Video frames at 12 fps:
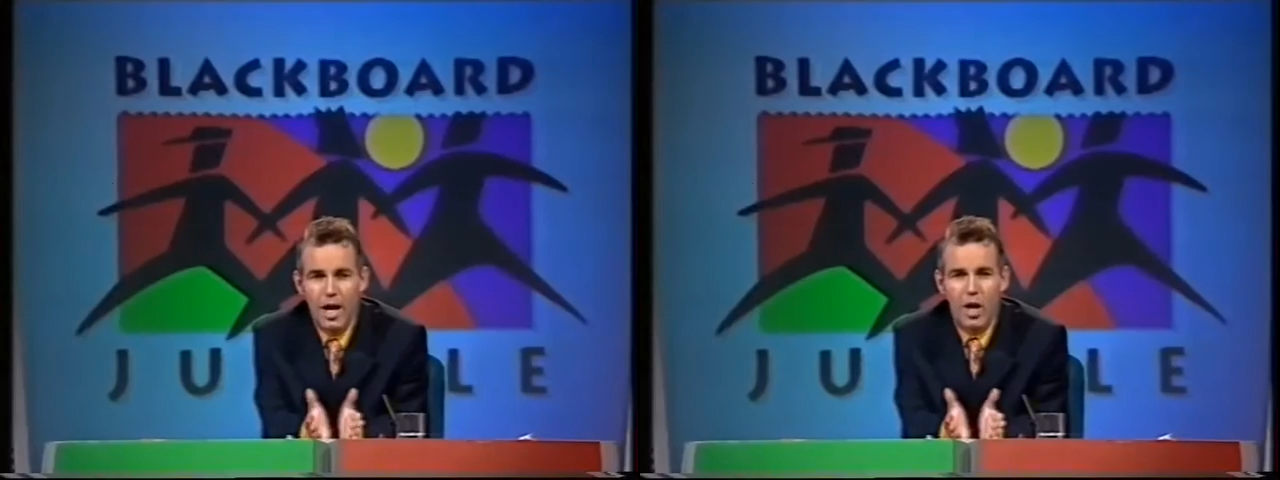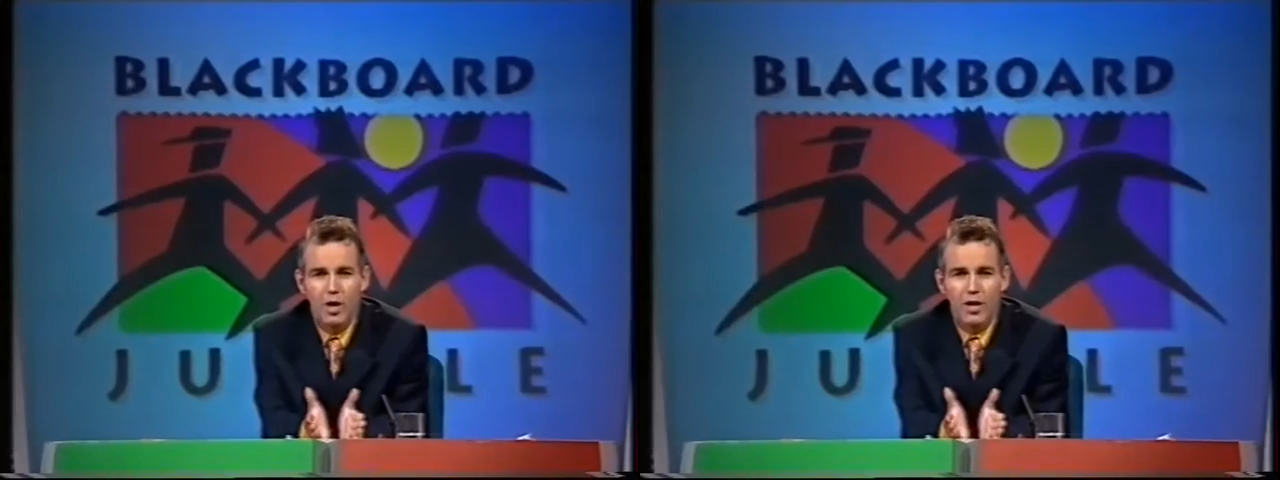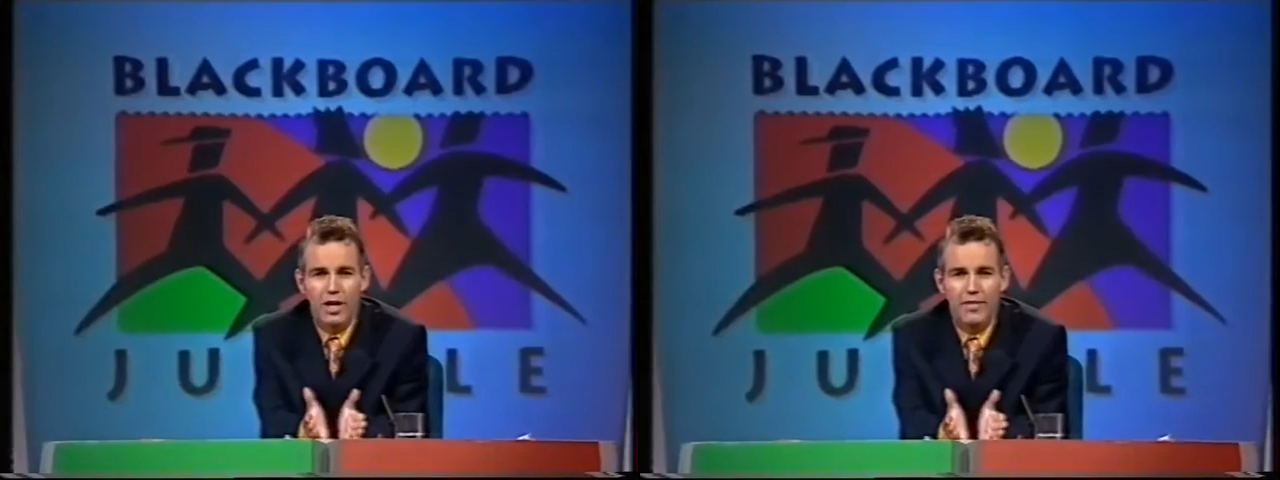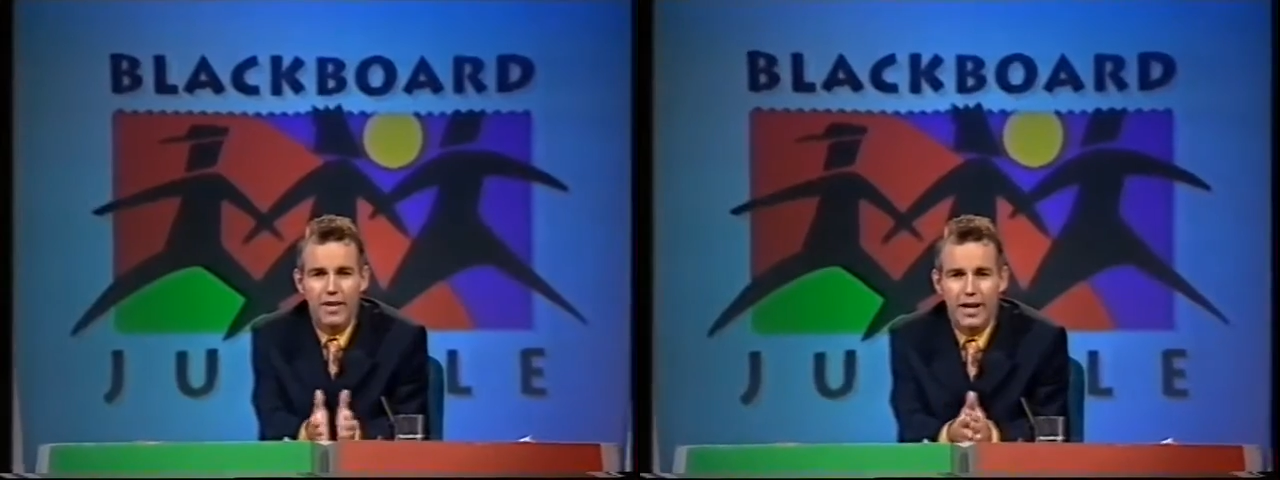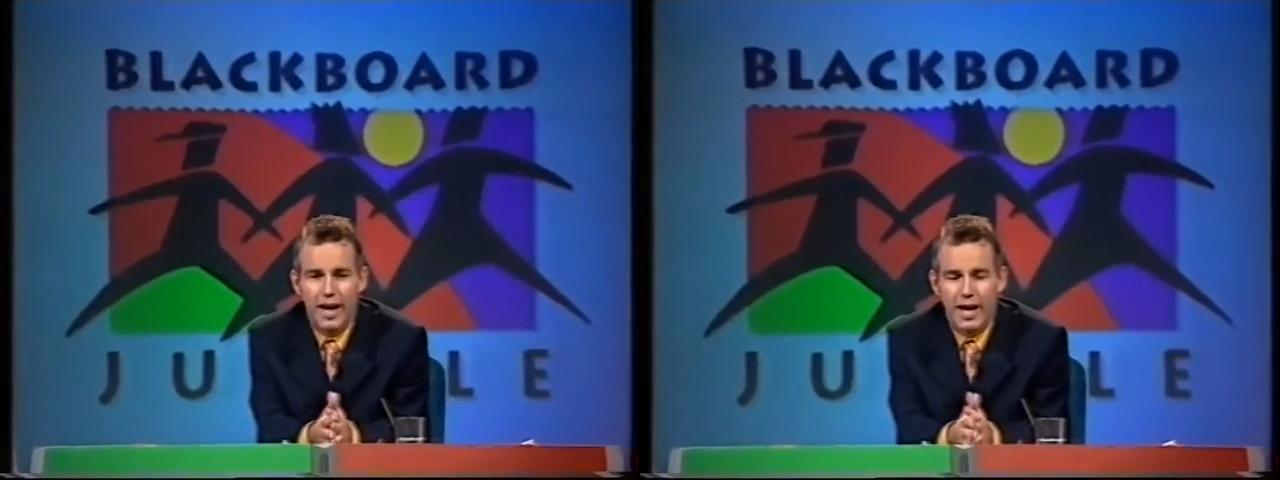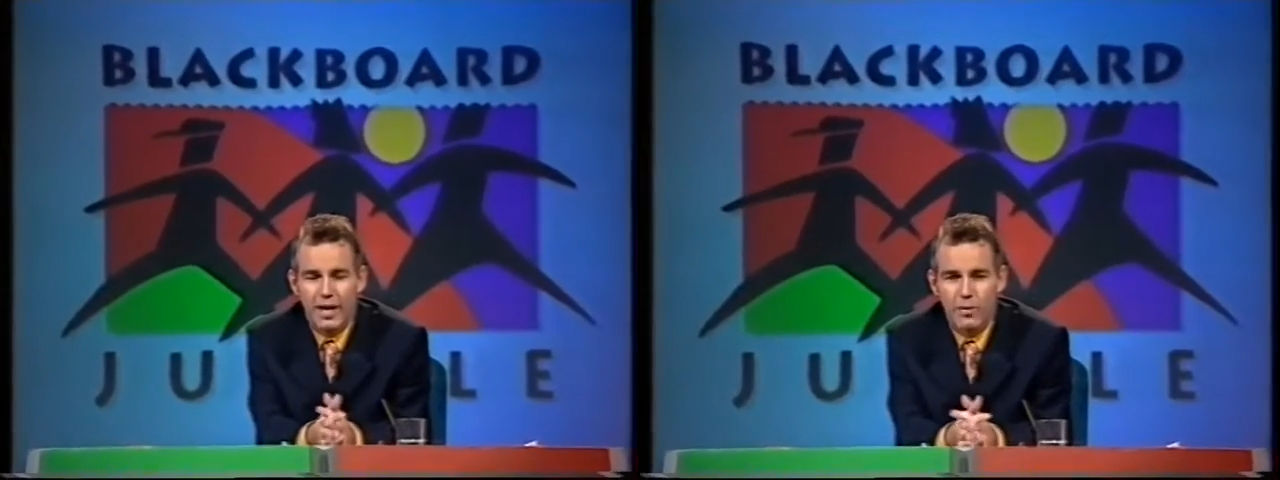Hello, good
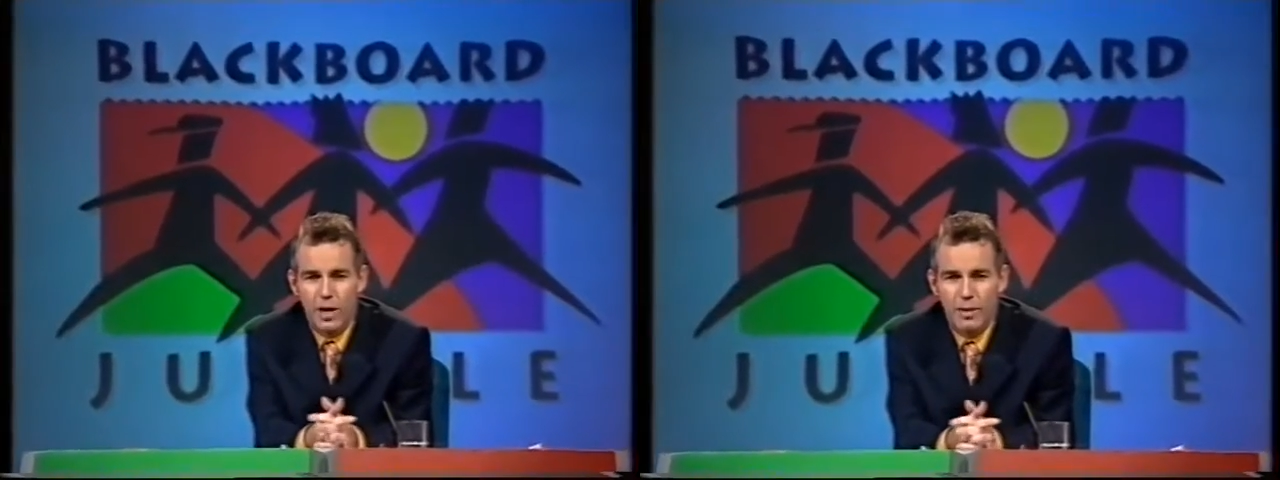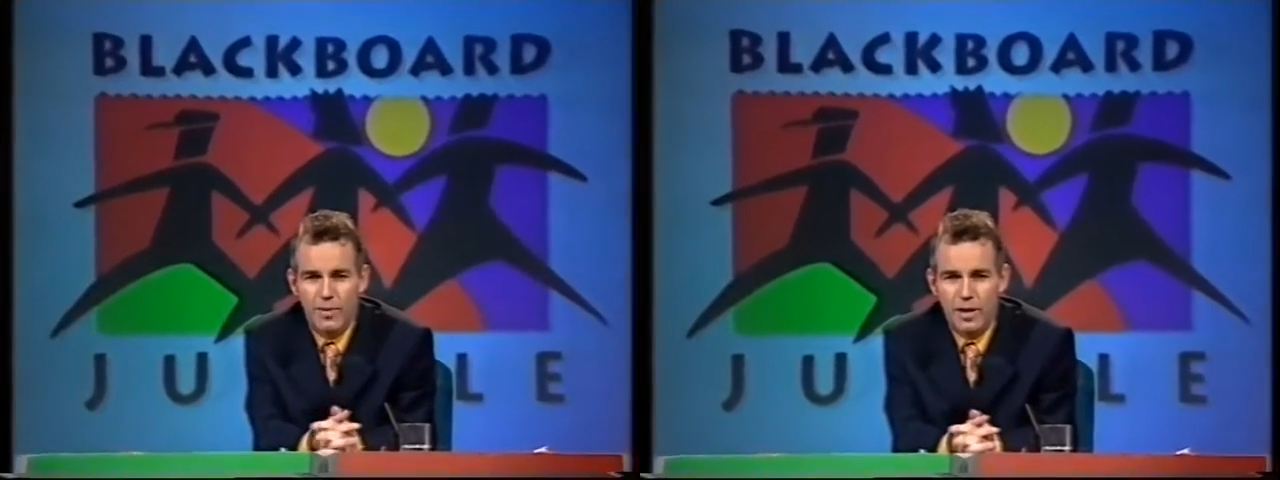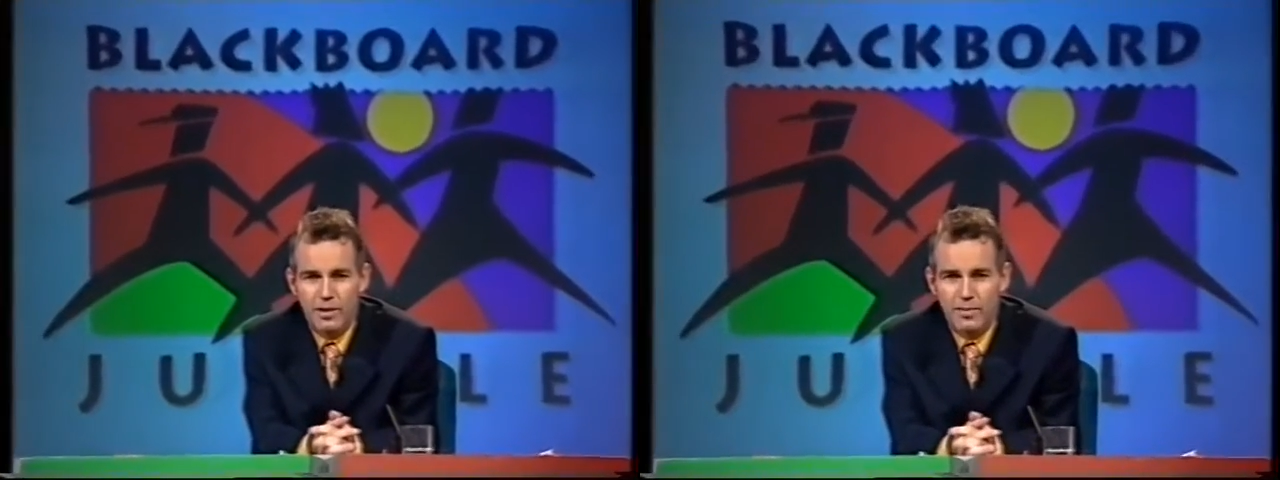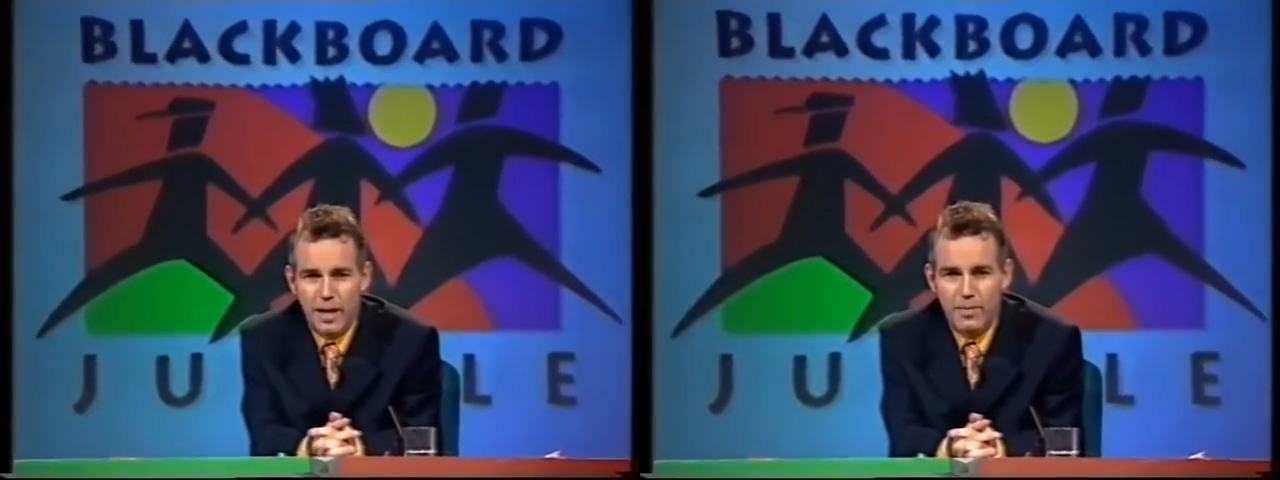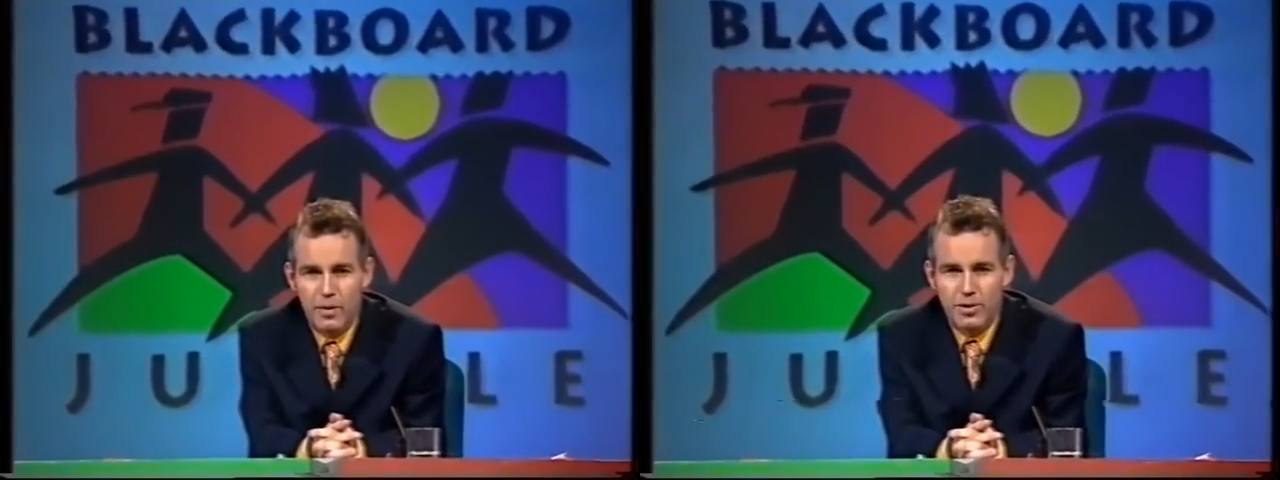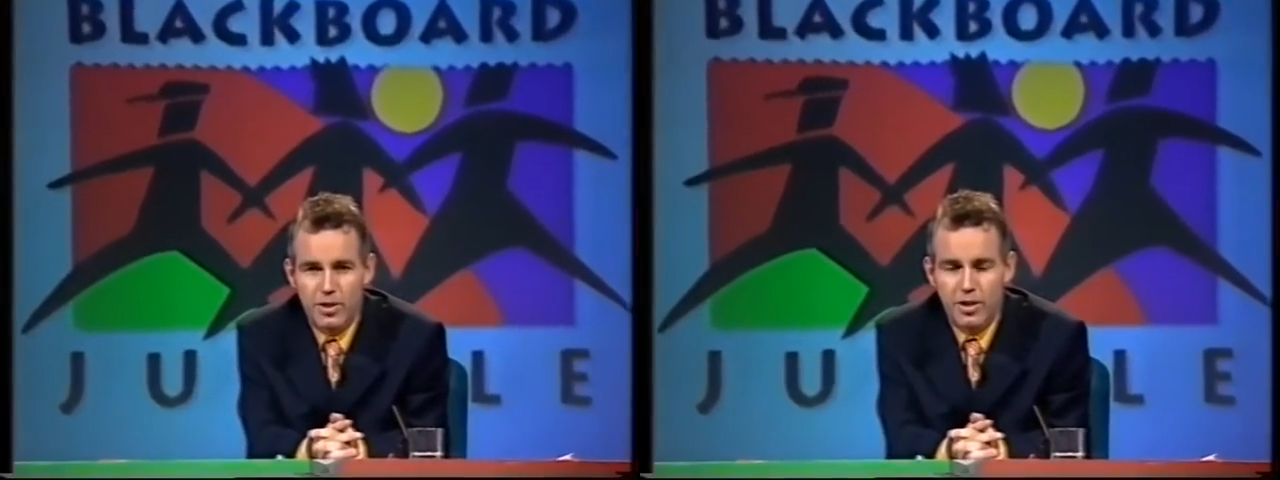evening, and welcome along to
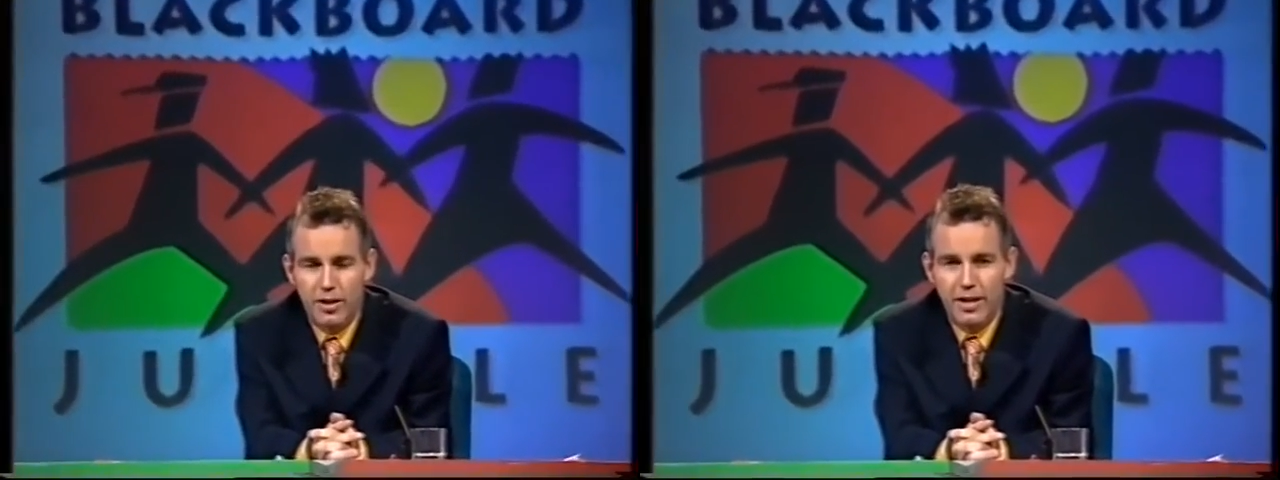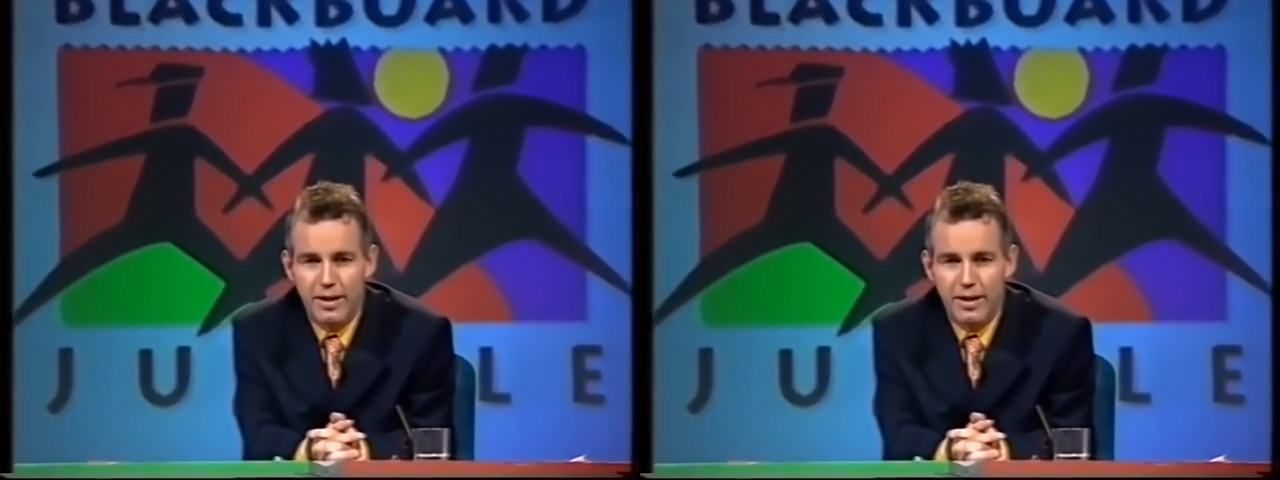Blackboard Jungle.